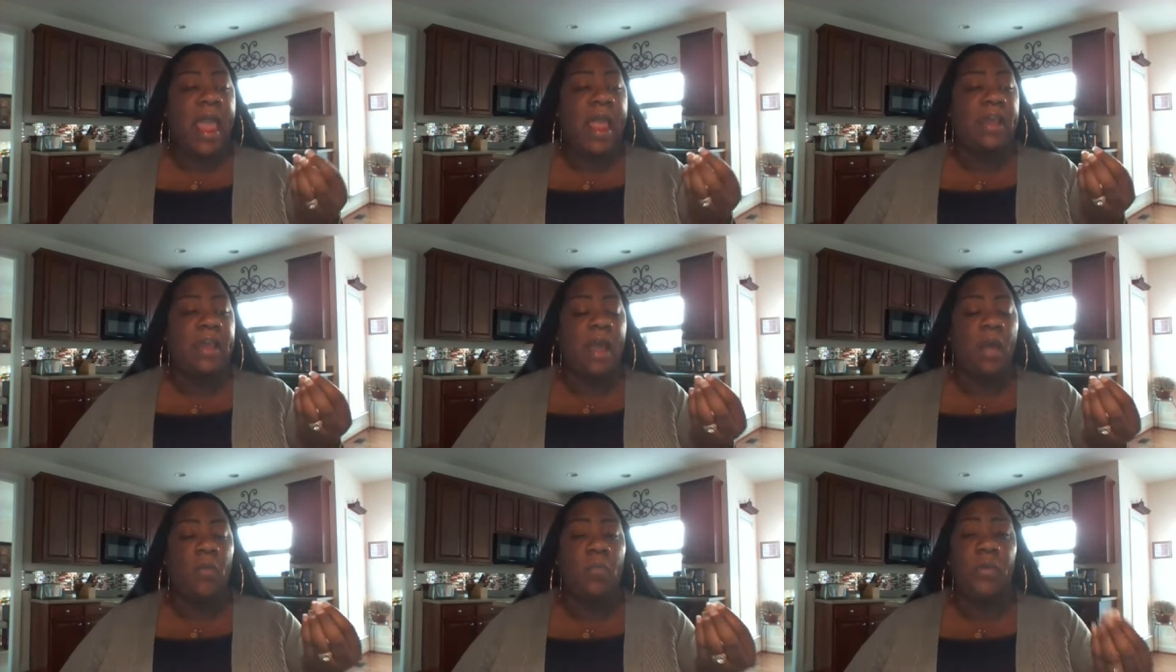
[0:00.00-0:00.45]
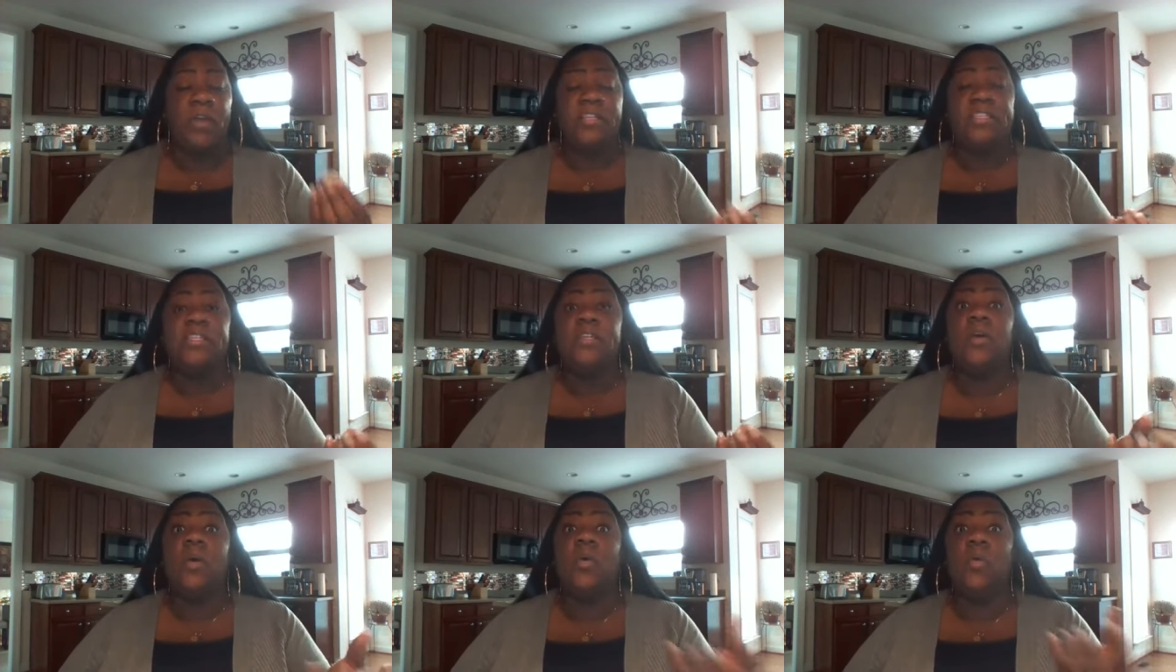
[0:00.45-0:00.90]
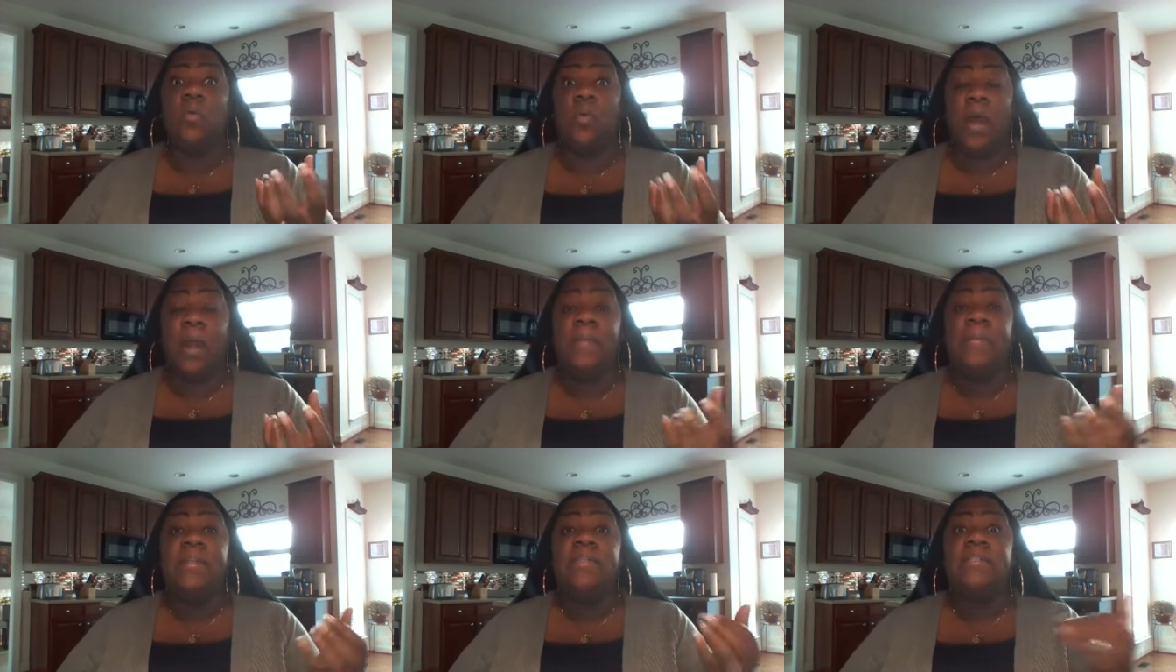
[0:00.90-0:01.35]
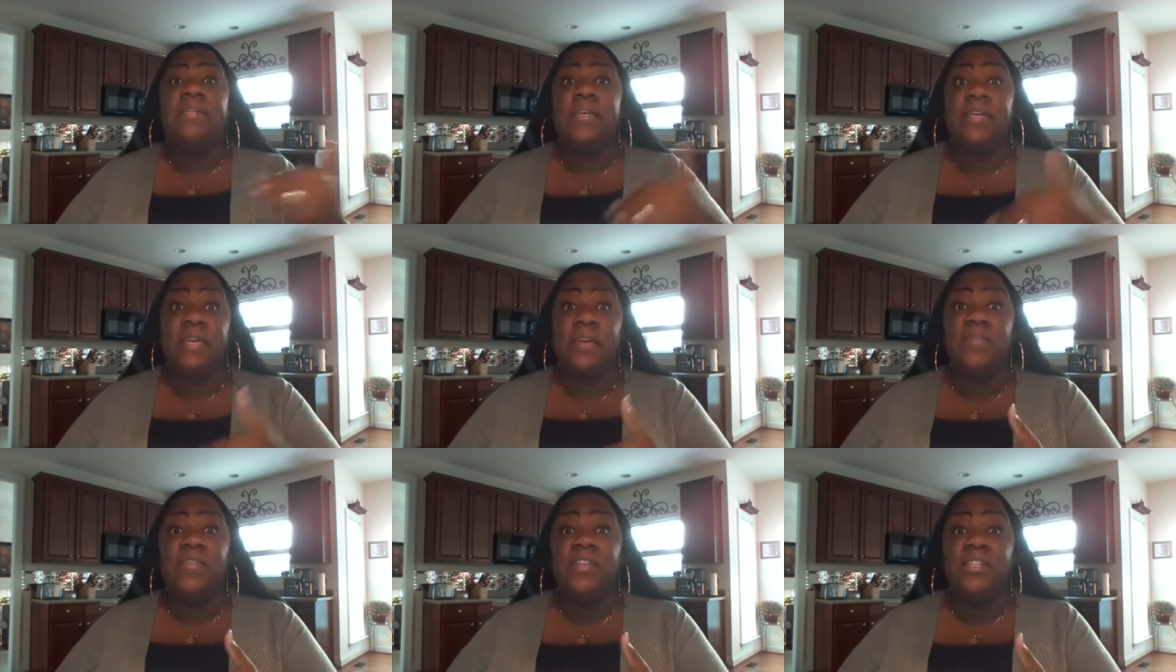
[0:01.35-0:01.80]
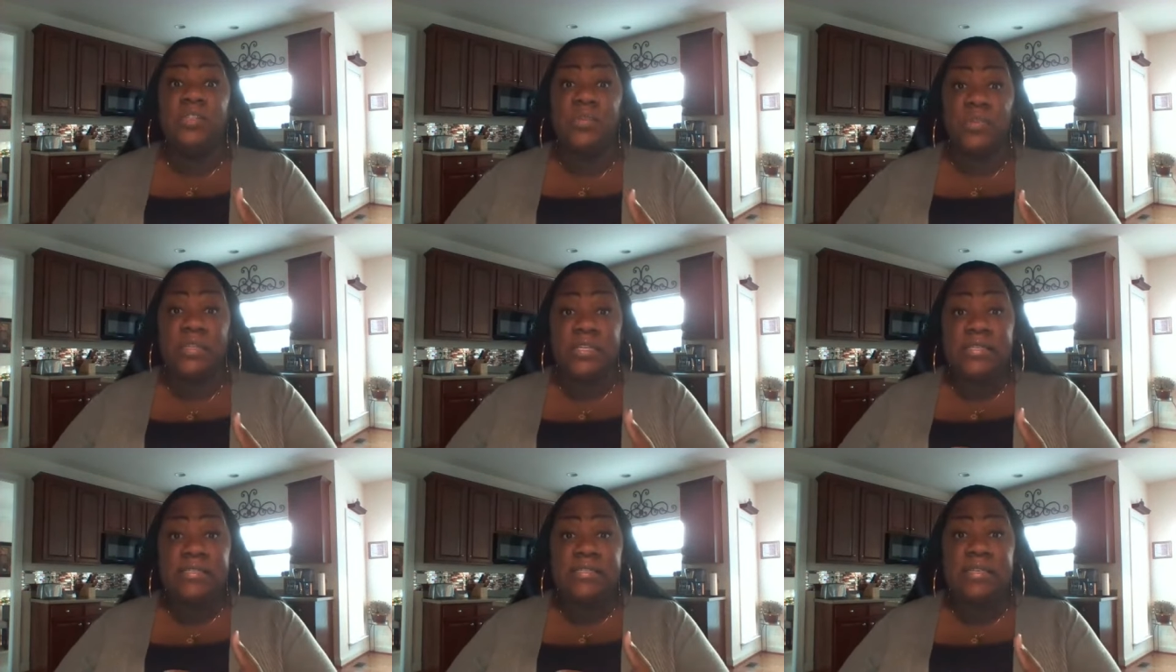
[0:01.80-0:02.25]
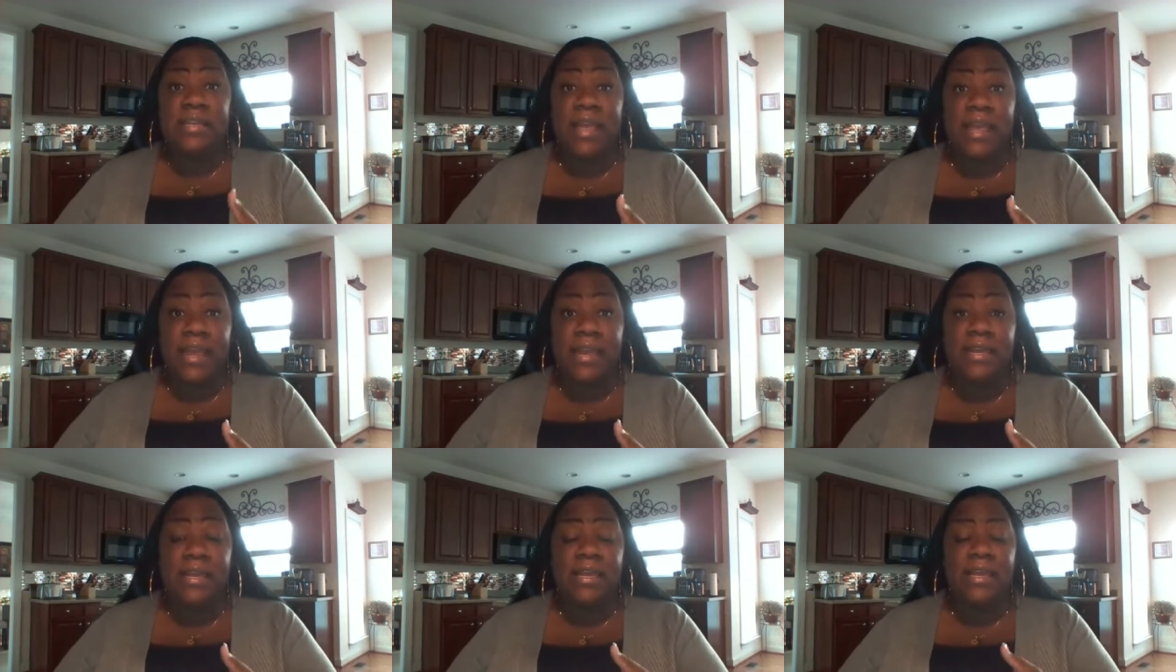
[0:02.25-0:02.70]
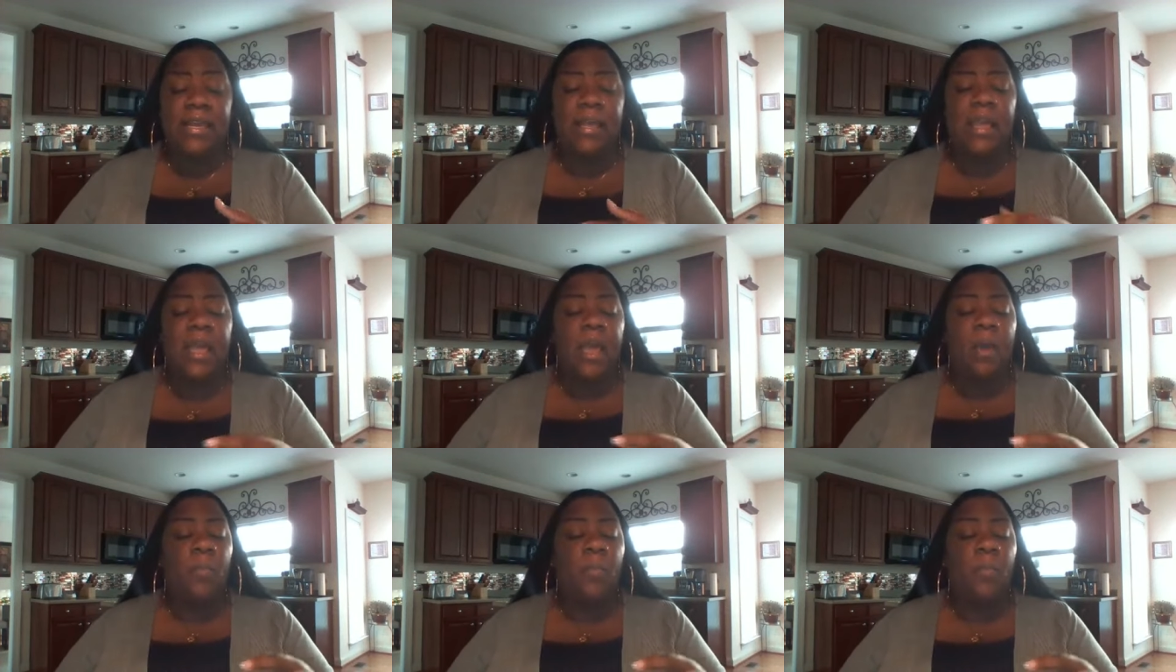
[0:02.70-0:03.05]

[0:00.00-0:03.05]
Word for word: And I went to go grab it to give it to this lady,